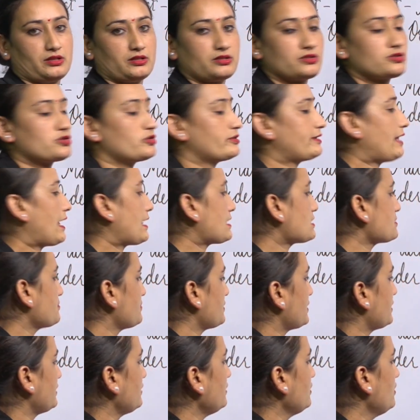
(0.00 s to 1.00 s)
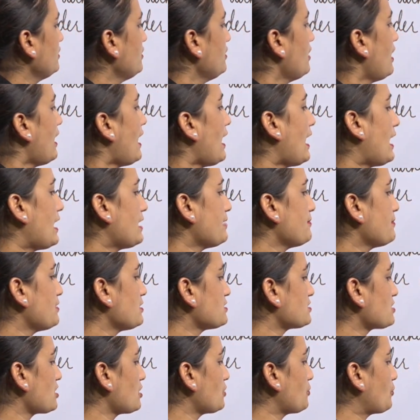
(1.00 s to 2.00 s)
So that's mean animals
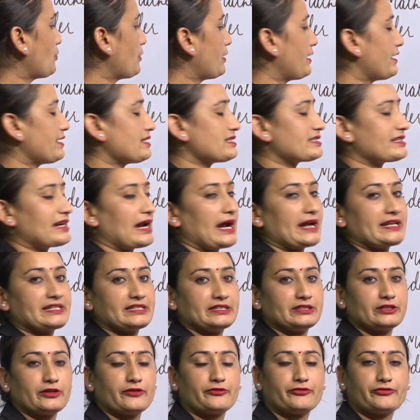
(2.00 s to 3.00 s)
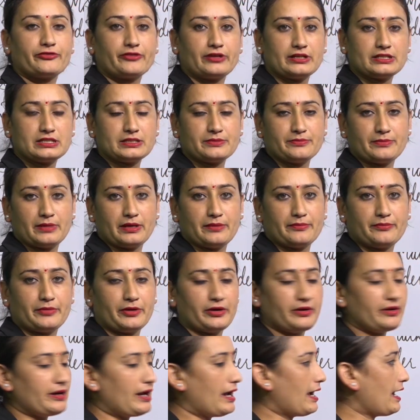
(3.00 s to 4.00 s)
always write in the first member
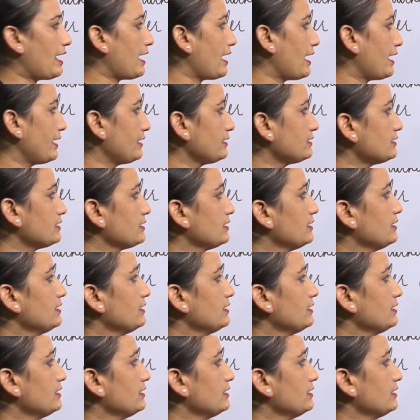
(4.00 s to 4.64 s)
and